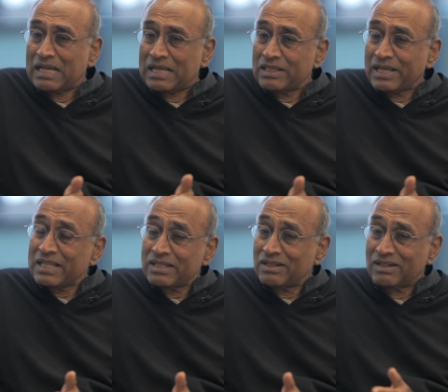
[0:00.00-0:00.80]
and
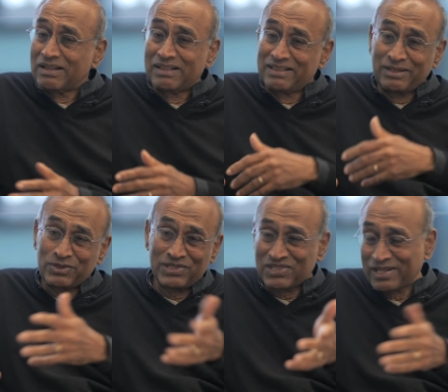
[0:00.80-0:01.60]
then there
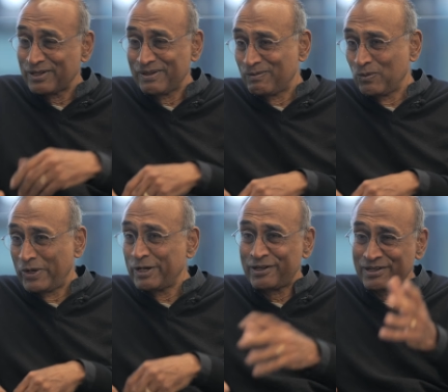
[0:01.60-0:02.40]
was this other
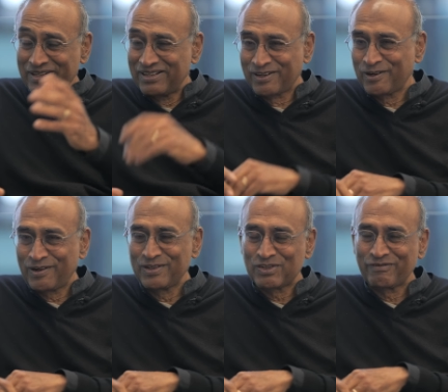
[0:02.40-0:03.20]
weird
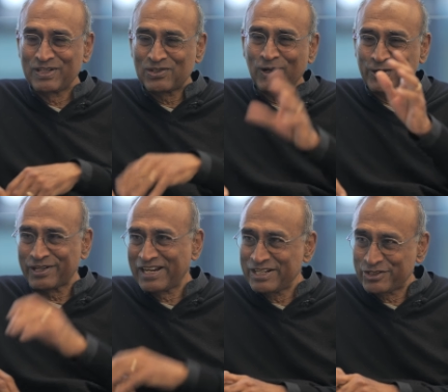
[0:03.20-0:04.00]
occurrence of this
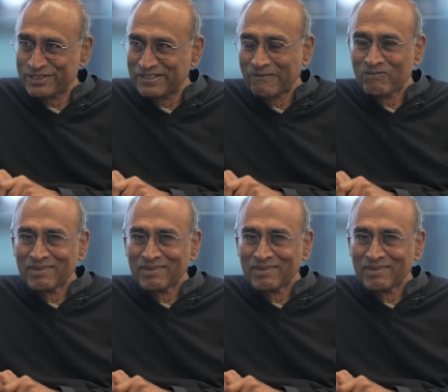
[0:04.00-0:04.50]
altercation.